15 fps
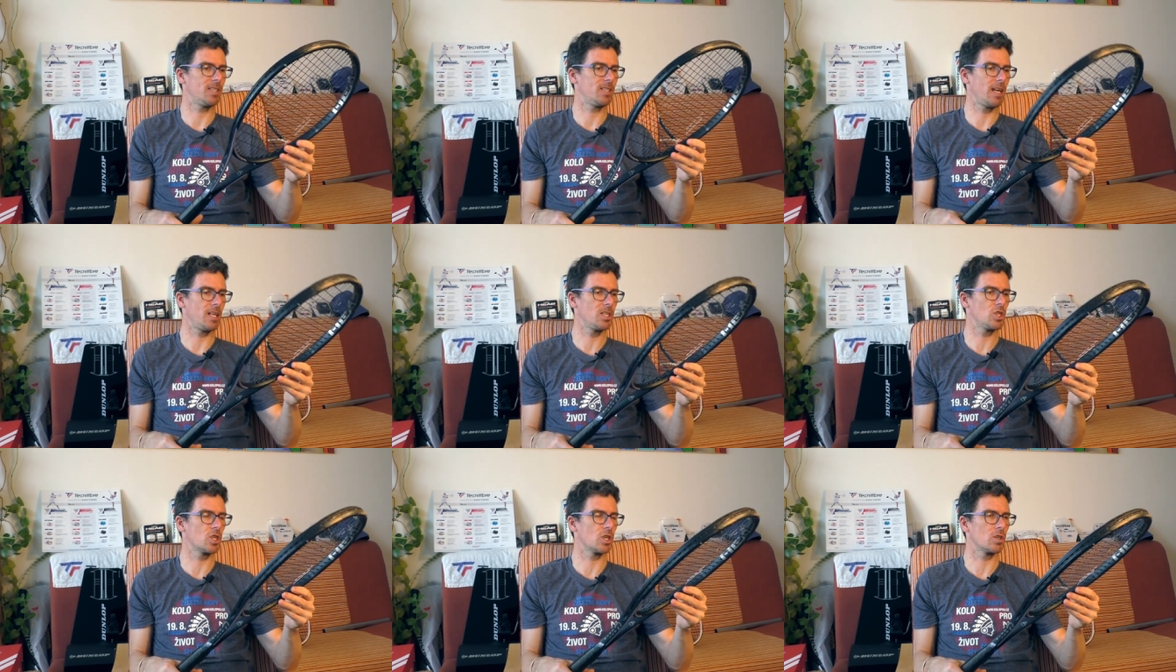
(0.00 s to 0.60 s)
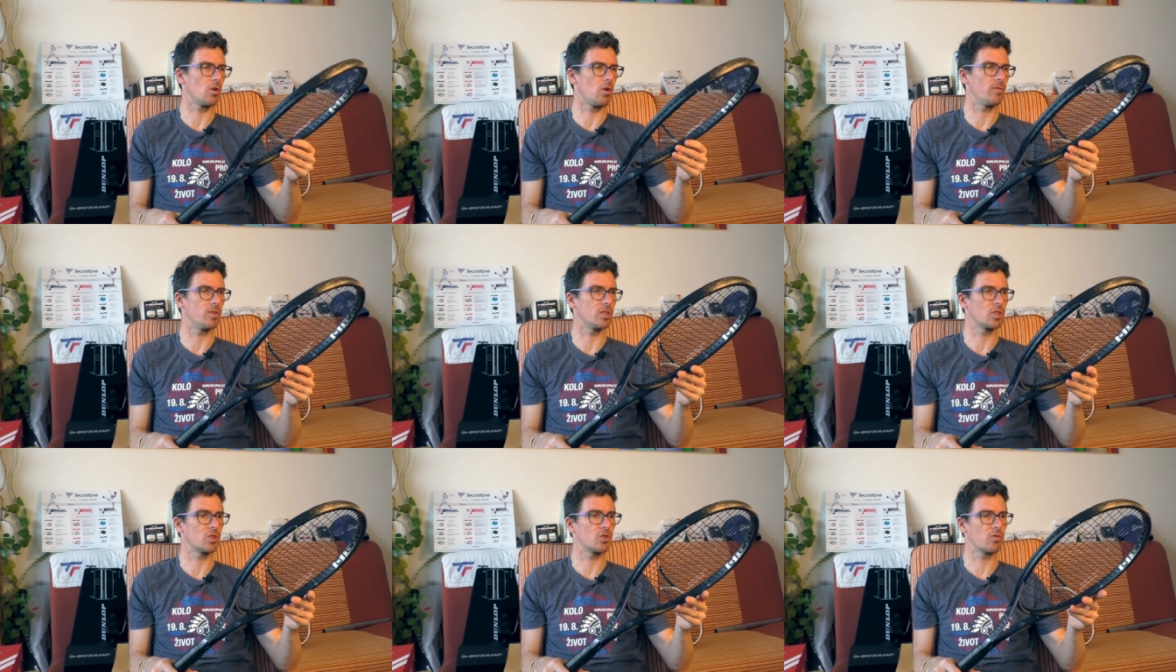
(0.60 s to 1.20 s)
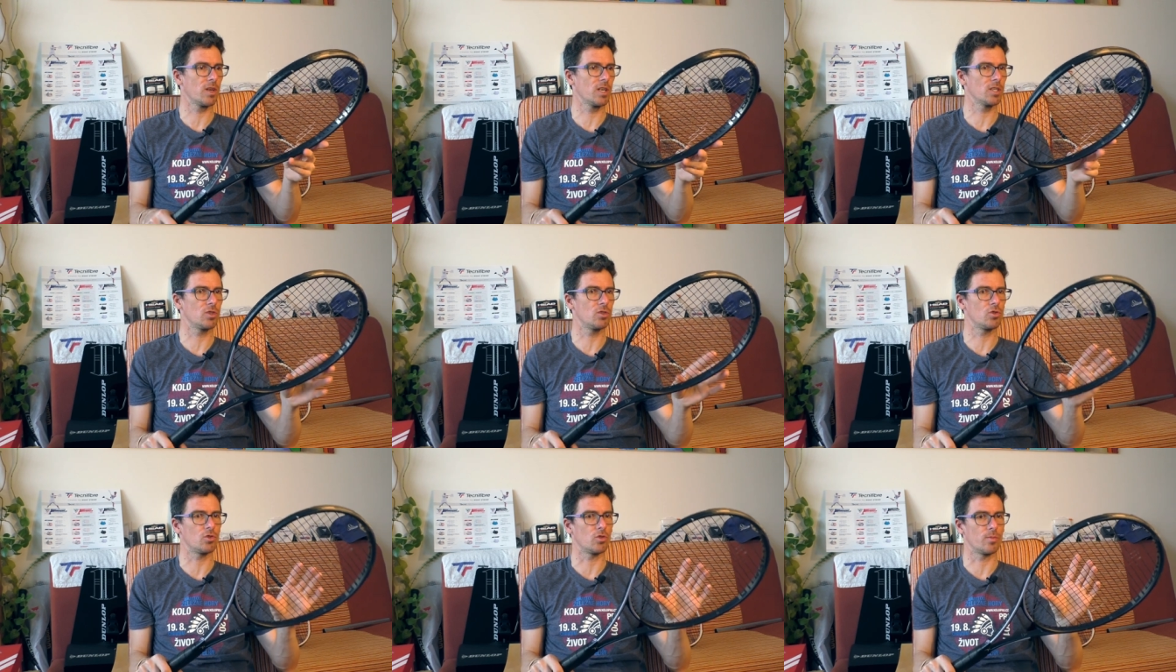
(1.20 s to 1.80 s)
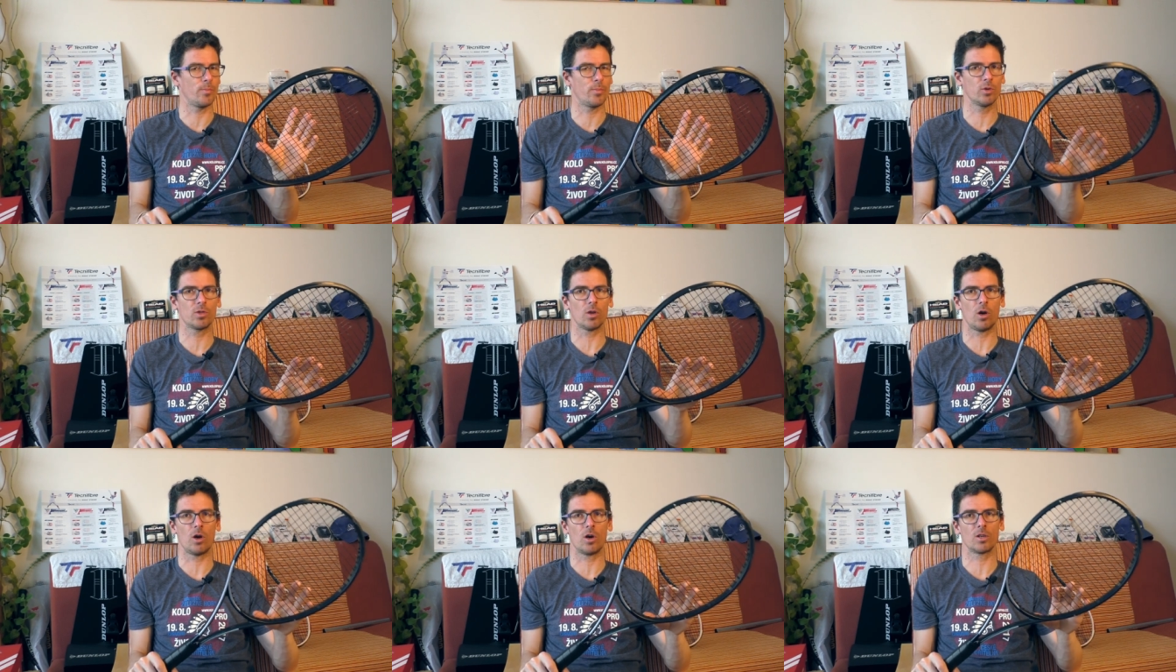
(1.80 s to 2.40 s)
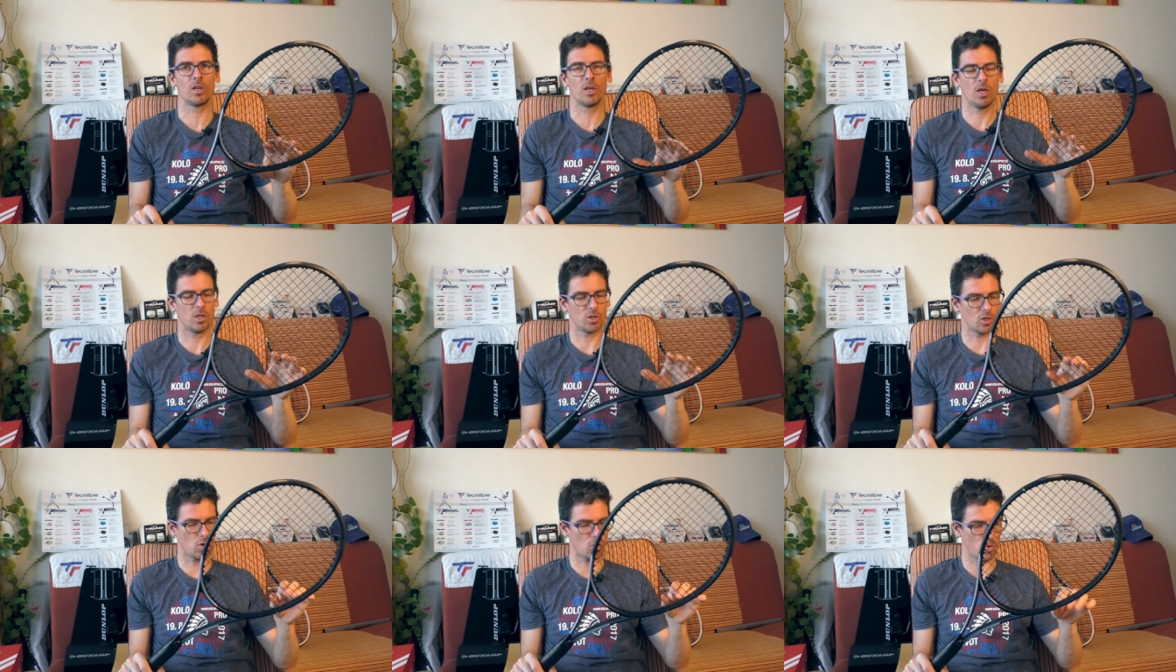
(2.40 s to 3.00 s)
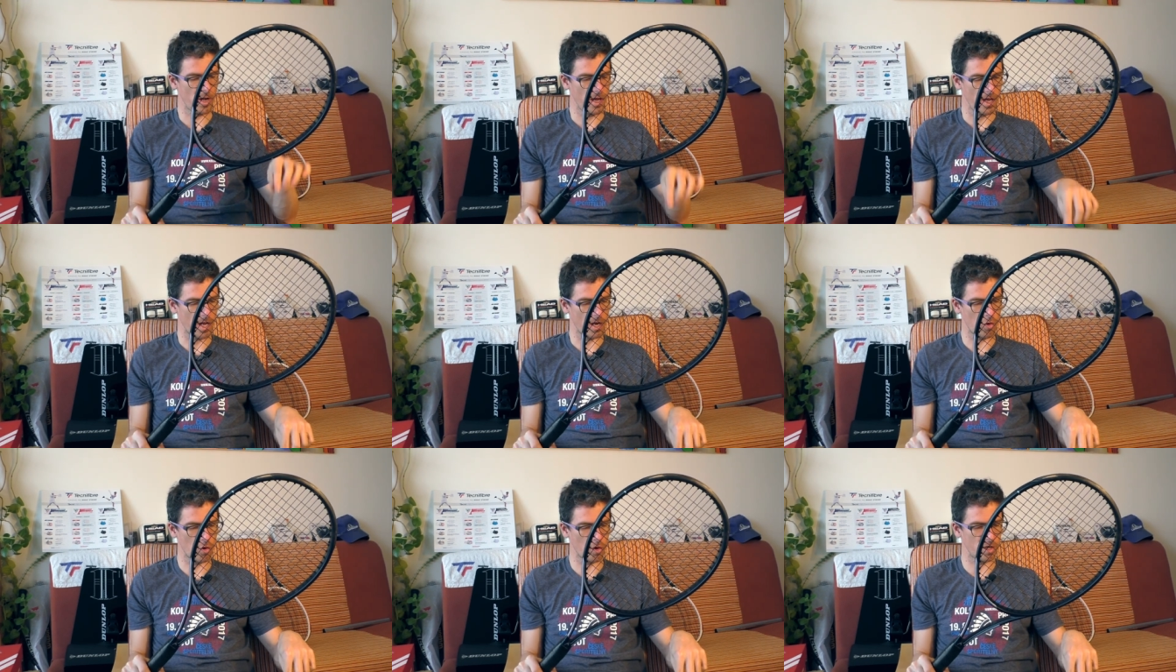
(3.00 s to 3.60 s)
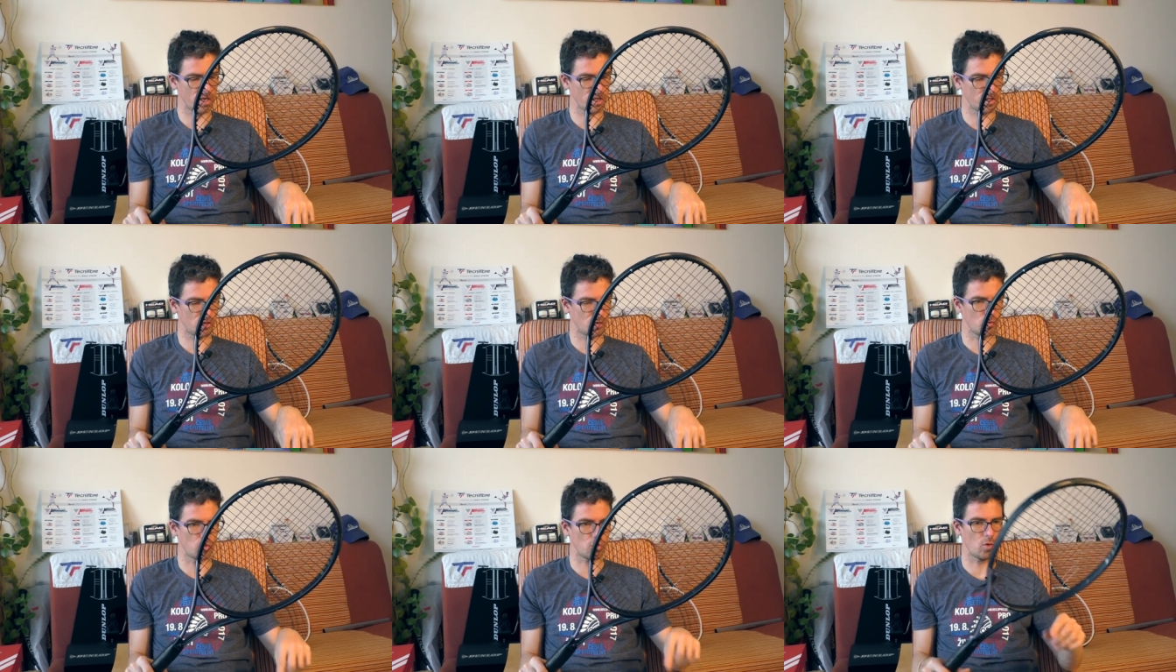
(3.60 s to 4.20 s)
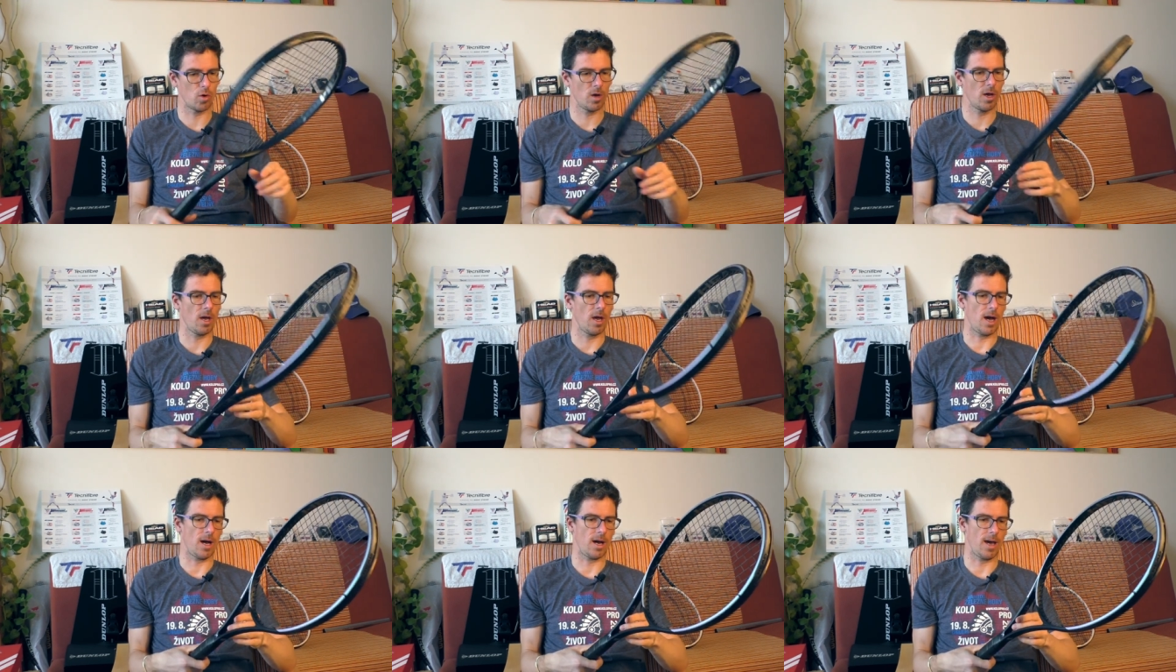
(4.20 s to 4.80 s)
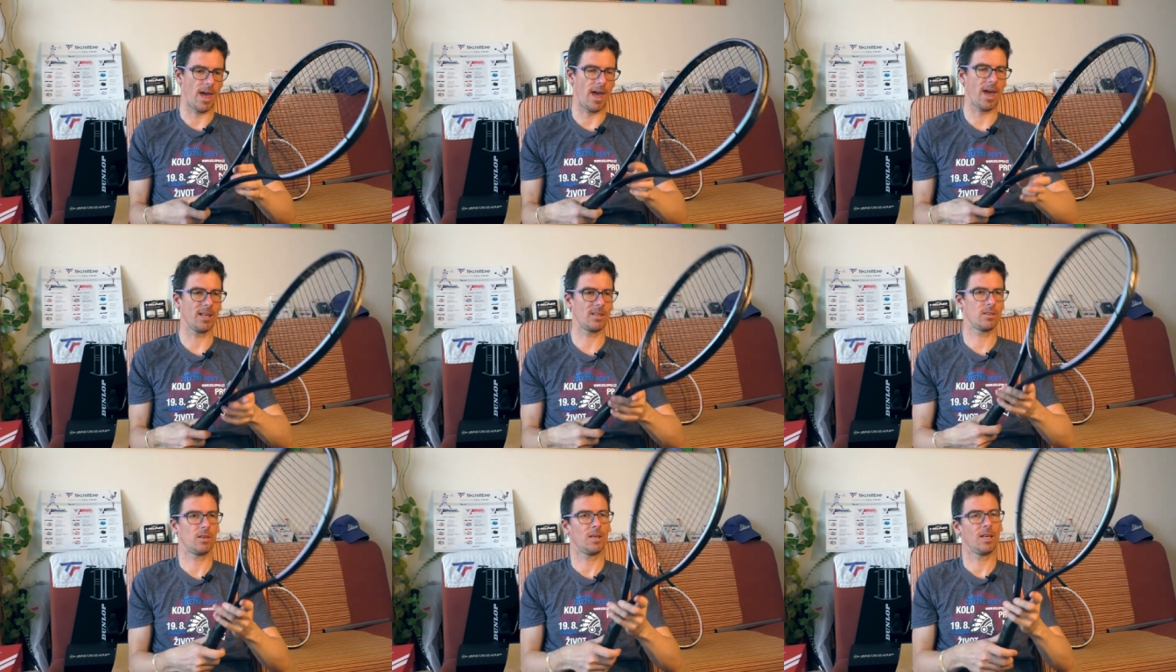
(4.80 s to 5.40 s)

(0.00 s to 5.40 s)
tension of the strings you should put on so according to uh, head